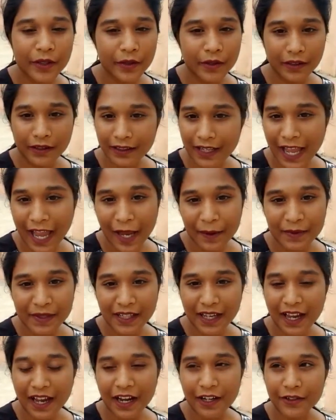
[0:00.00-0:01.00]

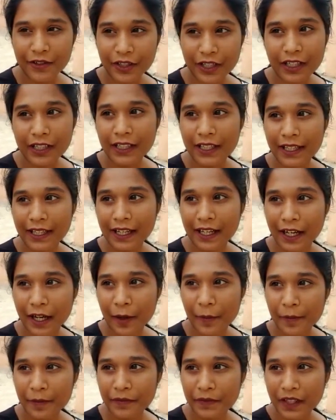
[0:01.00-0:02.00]
labs are really
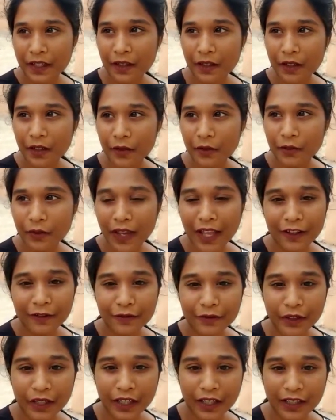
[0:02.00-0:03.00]
well
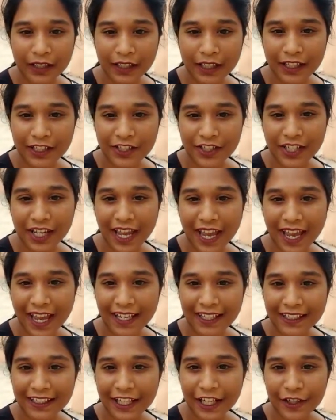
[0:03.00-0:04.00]
furnished
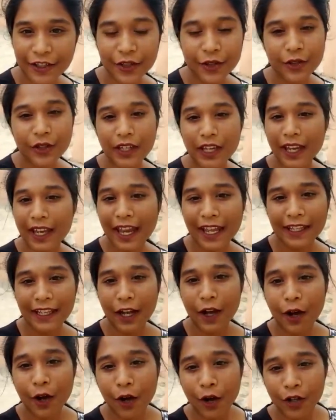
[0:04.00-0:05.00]
and you get
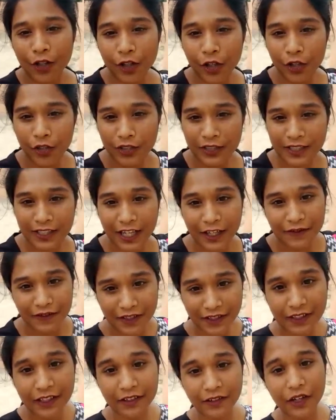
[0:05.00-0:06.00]
all your
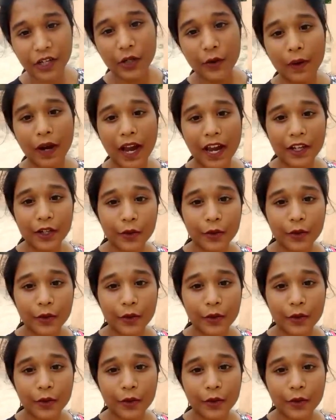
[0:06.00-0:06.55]
stuff required